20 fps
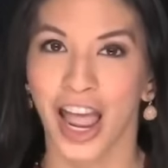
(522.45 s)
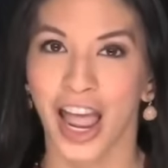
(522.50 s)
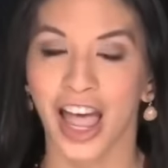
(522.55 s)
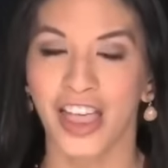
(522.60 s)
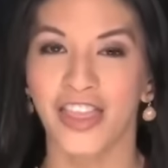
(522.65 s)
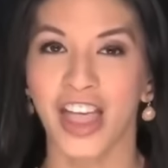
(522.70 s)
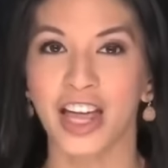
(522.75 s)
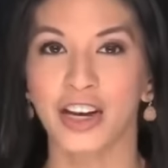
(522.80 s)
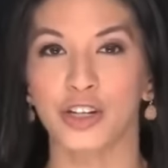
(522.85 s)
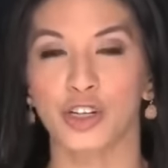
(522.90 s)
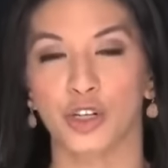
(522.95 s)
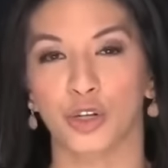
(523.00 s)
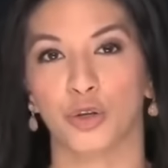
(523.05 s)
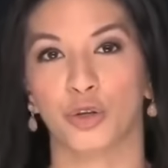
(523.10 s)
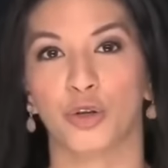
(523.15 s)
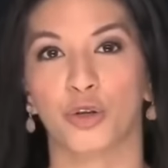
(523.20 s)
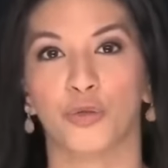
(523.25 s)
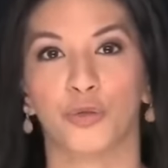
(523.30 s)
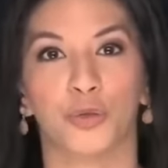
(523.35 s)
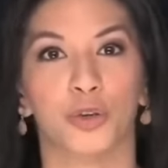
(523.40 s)
And that is
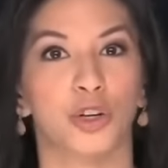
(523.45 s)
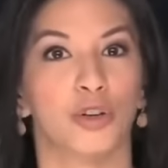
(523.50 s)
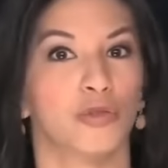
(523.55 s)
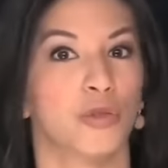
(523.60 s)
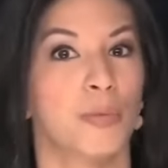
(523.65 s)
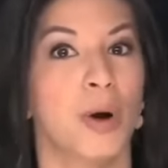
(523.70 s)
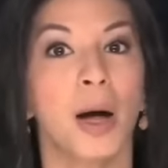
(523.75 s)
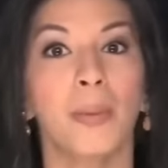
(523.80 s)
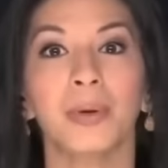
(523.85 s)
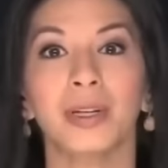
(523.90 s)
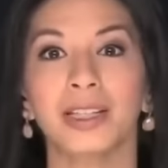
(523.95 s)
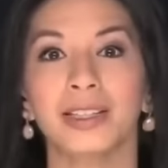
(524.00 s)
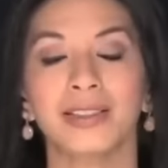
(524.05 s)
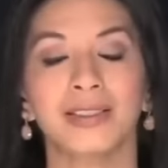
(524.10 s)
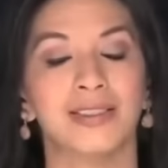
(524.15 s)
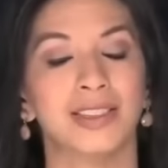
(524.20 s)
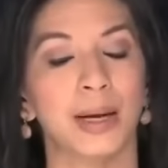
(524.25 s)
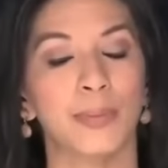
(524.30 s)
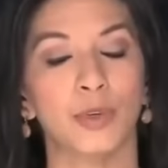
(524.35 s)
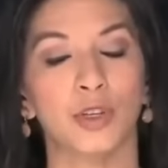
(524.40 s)
true for
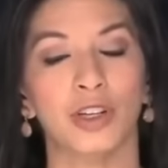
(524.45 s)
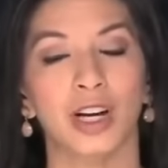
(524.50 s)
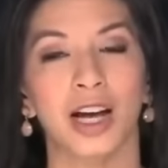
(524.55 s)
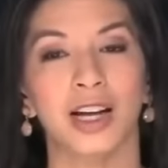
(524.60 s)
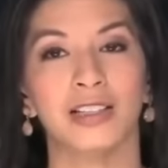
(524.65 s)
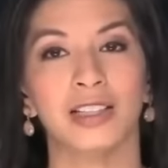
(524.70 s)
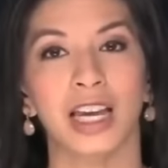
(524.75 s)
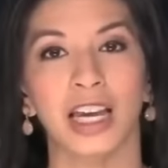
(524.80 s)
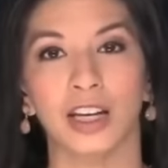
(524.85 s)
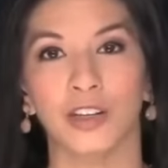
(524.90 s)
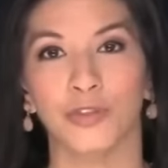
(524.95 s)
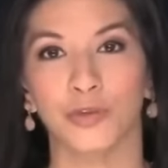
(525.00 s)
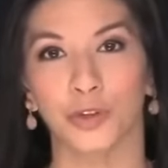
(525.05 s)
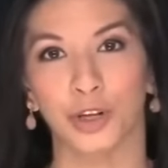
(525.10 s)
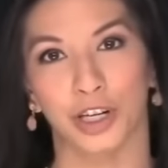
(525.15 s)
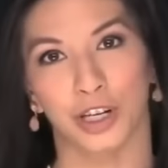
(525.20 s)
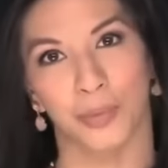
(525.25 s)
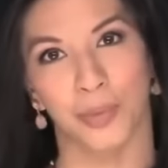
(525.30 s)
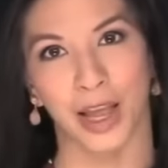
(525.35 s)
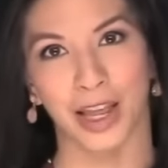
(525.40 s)
Republicans, Democrats, and for
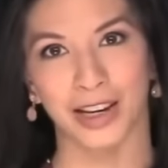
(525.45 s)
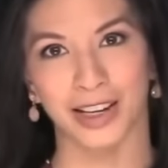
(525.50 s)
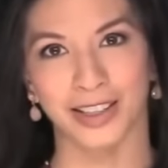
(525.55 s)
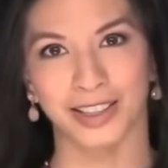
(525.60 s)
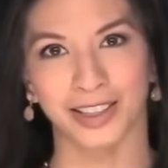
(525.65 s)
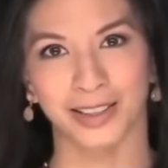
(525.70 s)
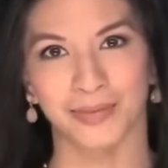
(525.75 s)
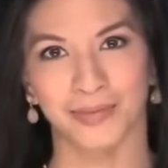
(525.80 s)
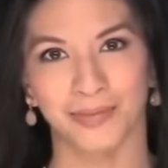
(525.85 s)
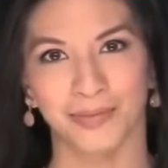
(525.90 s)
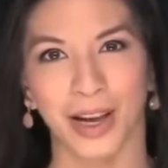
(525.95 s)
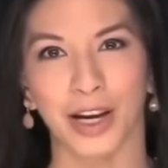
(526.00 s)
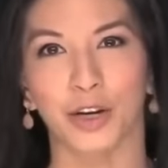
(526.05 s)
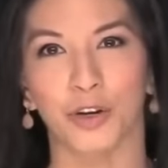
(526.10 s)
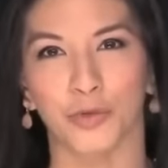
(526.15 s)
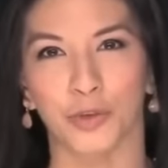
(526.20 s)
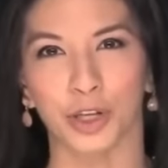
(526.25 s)
independents. Back over to